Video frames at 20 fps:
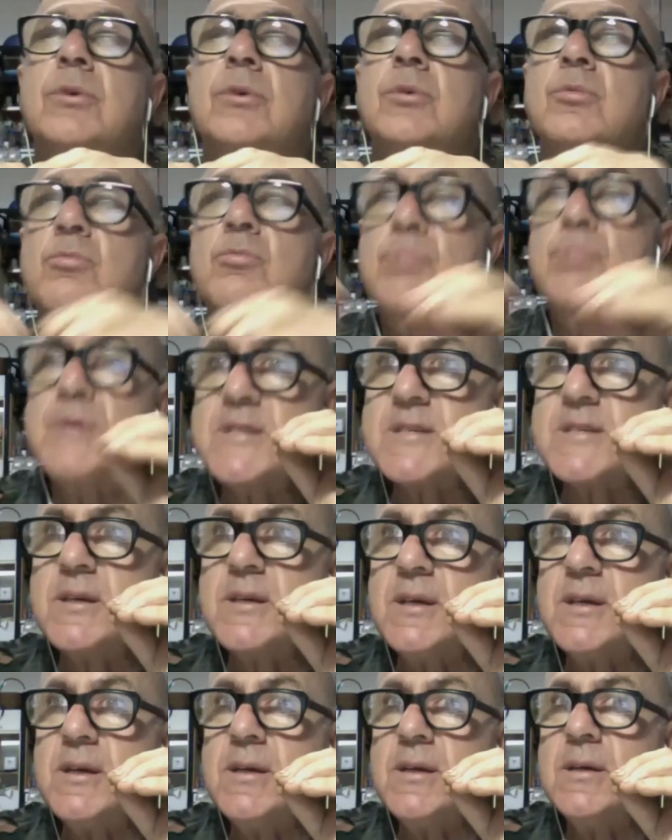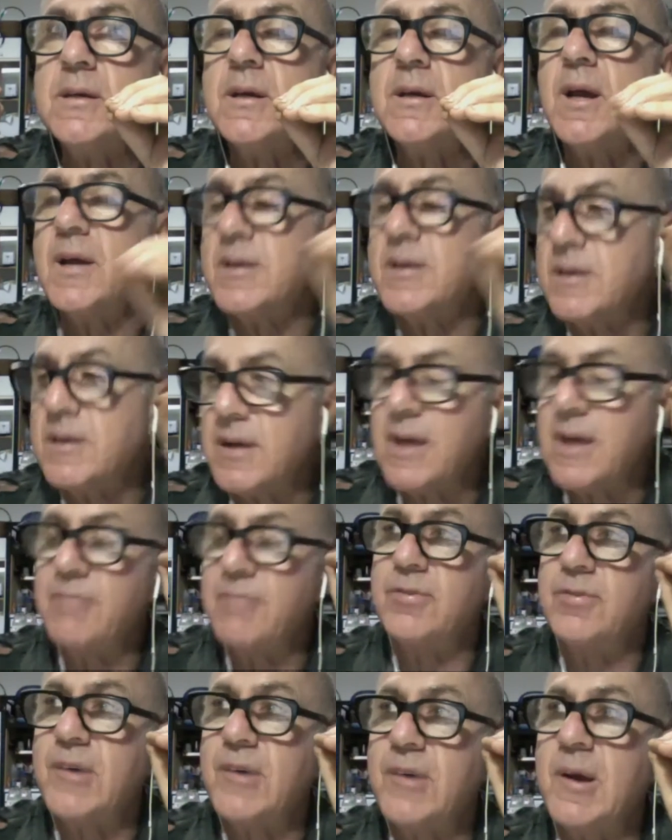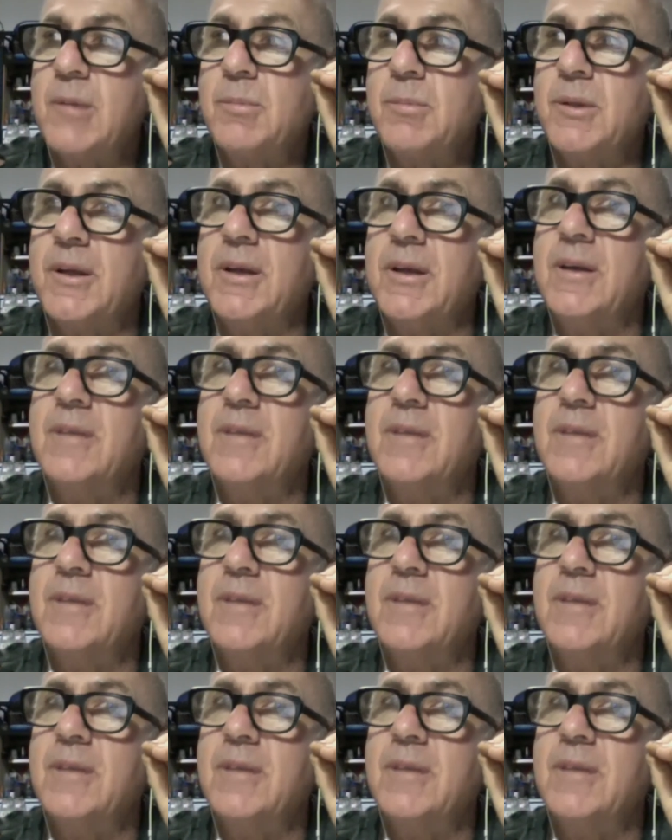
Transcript: Risky. I didn't have a family.